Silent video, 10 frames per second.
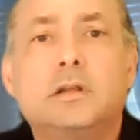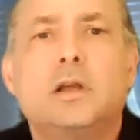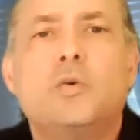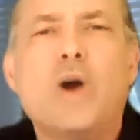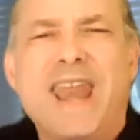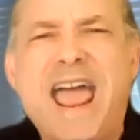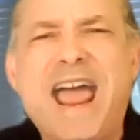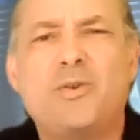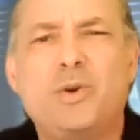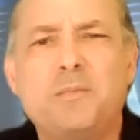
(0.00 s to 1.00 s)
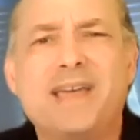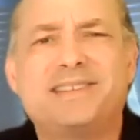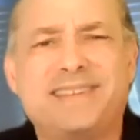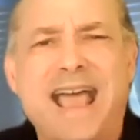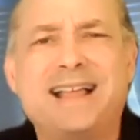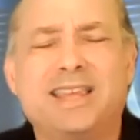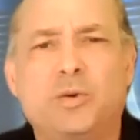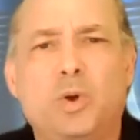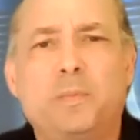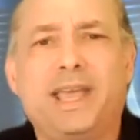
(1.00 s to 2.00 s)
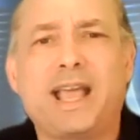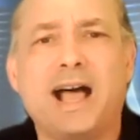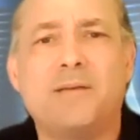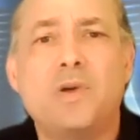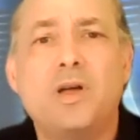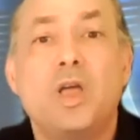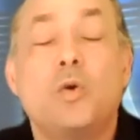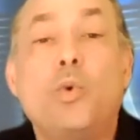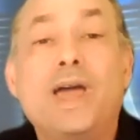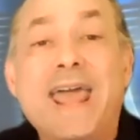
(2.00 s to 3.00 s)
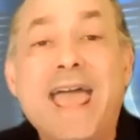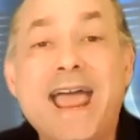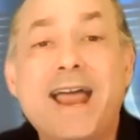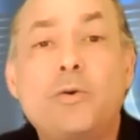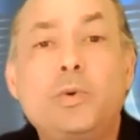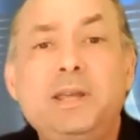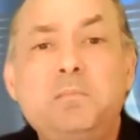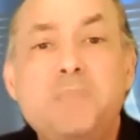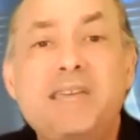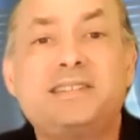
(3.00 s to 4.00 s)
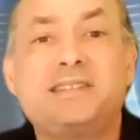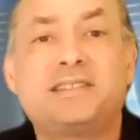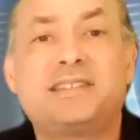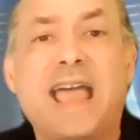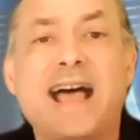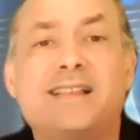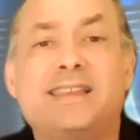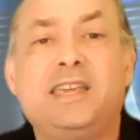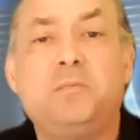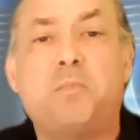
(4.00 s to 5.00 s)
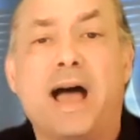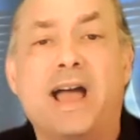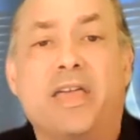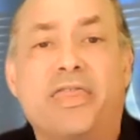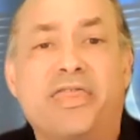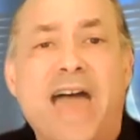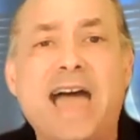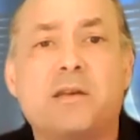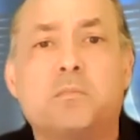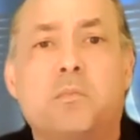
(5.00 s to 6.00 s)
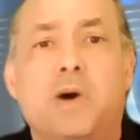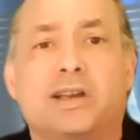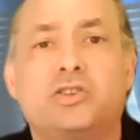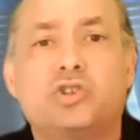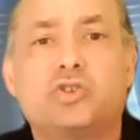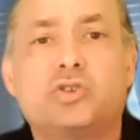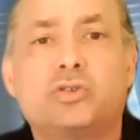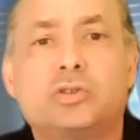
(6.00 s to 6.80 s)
When Harry met Sally will become when Harry missed Sally by that much.